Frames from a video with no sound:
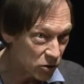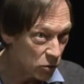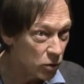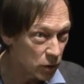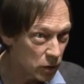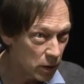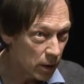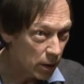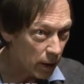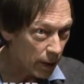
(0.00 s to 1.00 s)
students
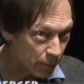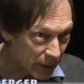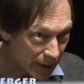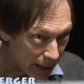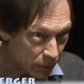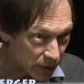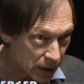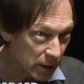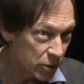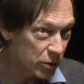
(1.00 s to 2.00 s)
be able
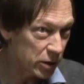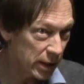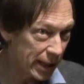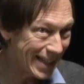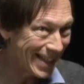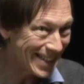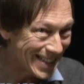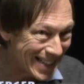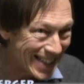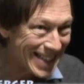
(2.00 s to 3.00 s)
to understand and
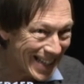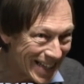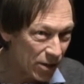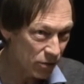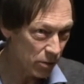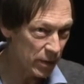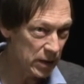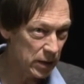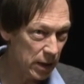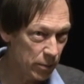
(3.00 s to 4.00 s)
see data from
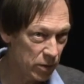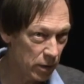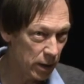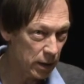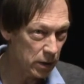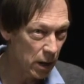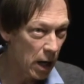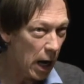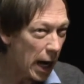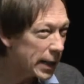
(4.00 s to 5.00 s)
these types of lakes,
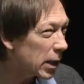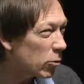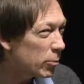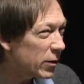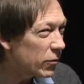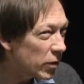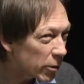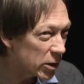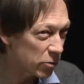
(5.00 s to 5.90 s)
I think, will be very